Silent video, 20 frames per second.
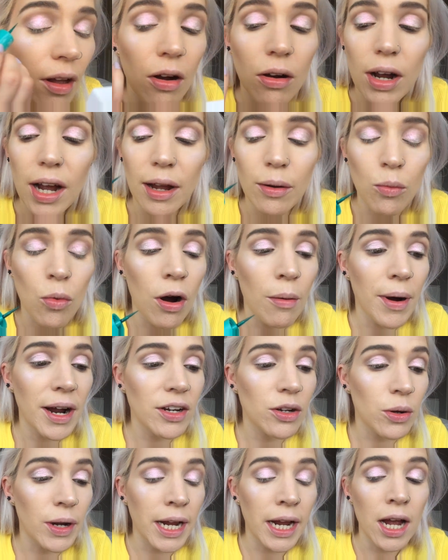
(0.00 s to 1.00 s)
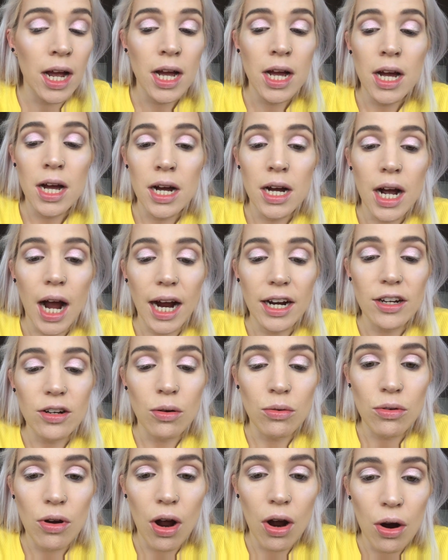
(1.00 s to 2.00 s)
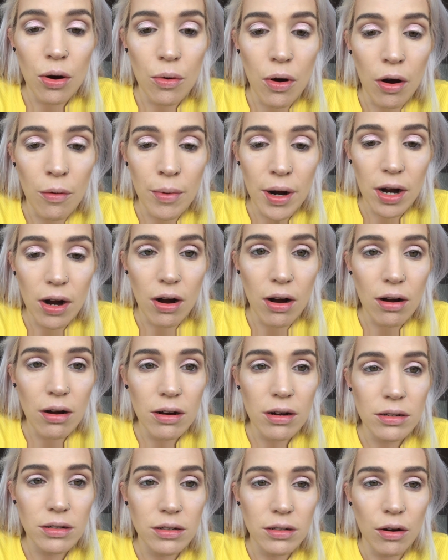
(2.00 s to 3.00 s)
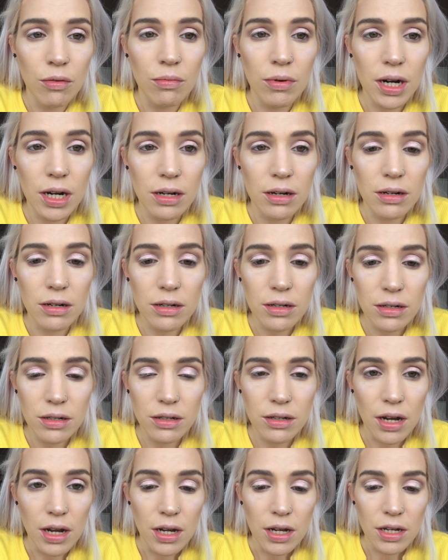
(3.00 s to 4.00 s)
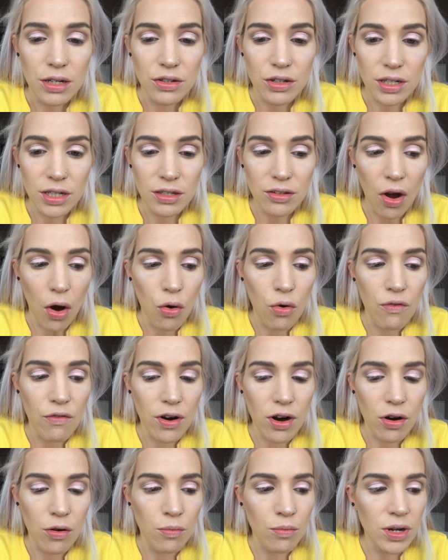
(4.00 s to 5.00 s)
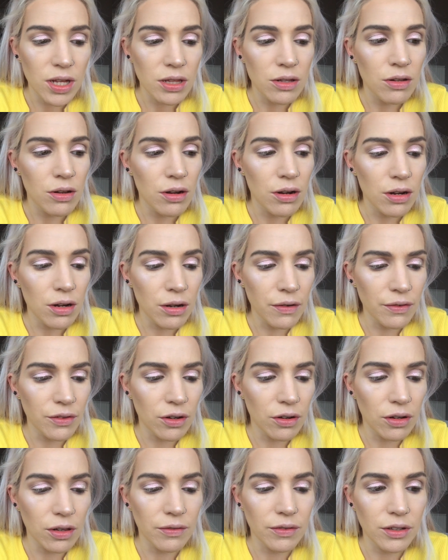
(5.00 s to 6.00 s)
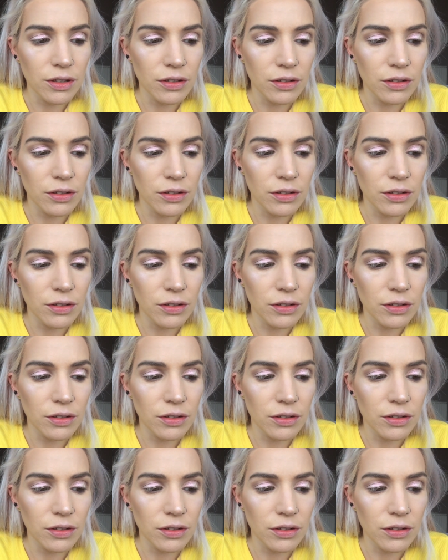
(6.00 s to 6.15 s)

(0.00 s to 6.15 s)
Okay, what am I doing? I don't know. Oh my gosh, oh my gosh, she's overcome with nerves all of a